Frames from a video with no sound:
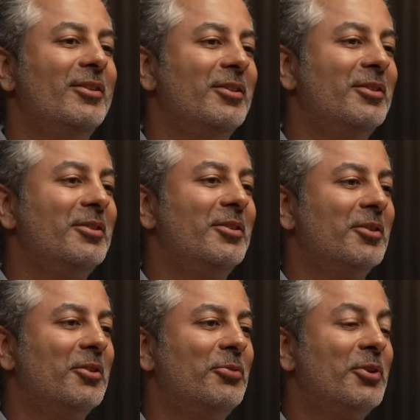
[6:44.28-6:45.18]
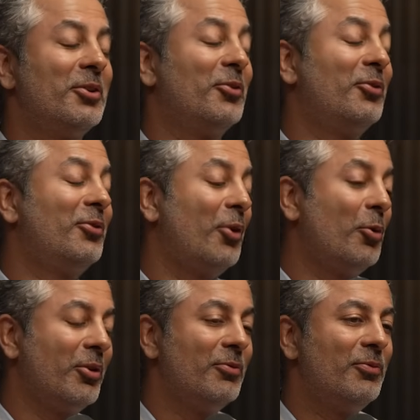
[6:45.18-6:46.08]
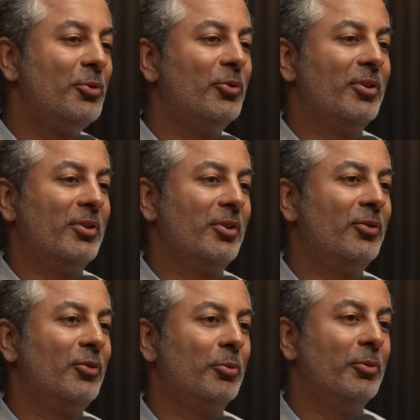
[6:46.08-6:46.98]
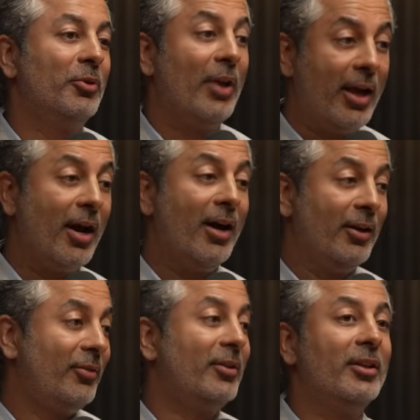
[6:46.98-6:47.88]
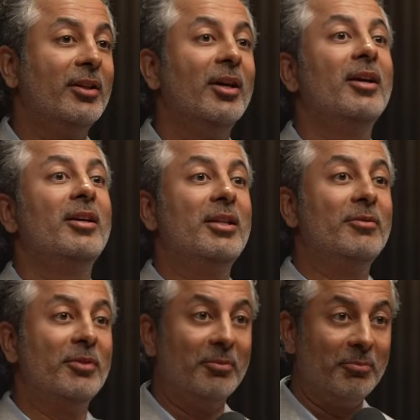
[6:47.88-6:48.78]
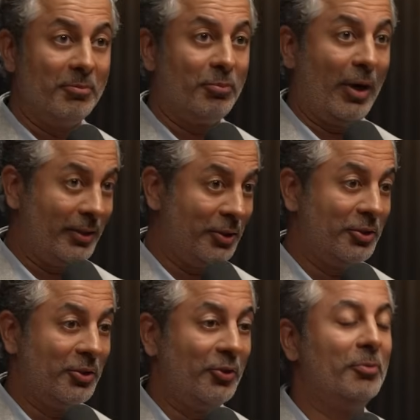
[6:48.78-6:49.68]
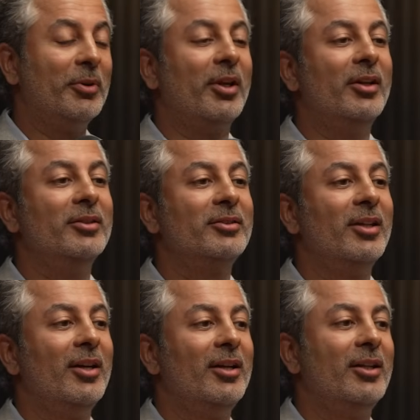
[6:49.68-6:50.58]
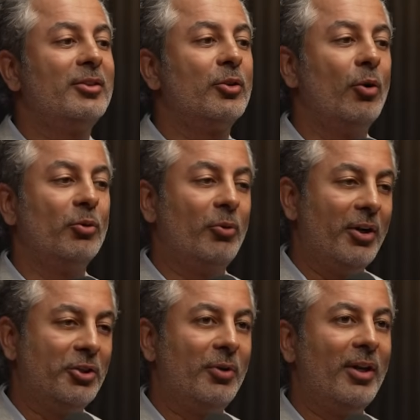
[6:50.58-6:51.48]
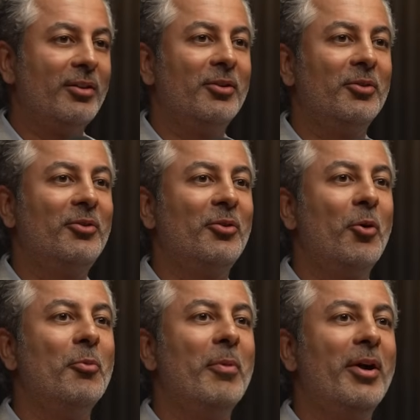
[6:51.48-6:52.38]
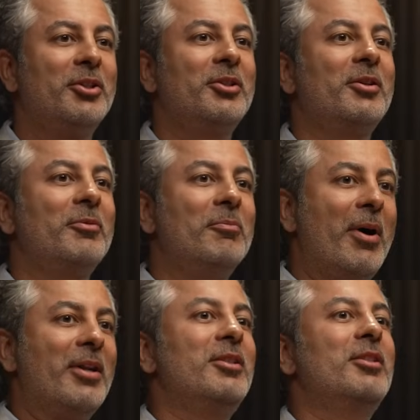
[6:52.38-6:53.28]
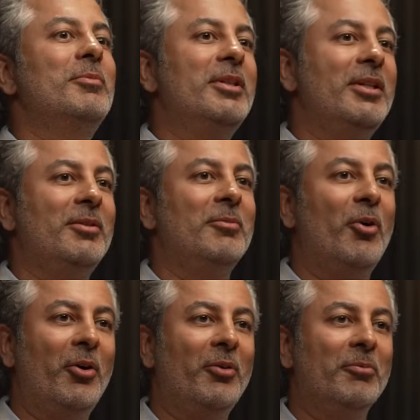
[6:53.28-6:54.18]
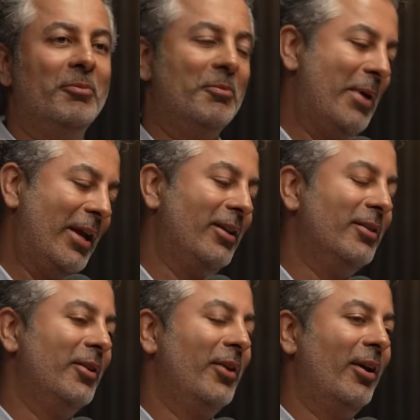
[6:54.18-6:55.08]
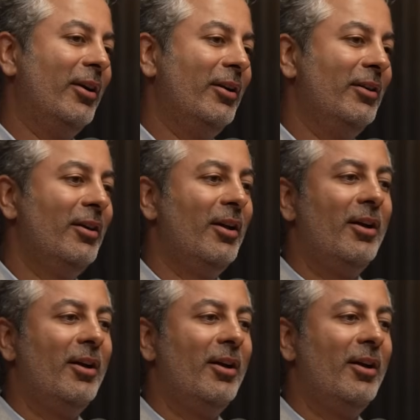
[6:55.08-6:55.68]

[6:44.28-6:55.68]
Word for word: the, the, the field is so confusing to consumers and honestly, even practitioners, because it's a gold rush, right? There's so much money to be made in this area.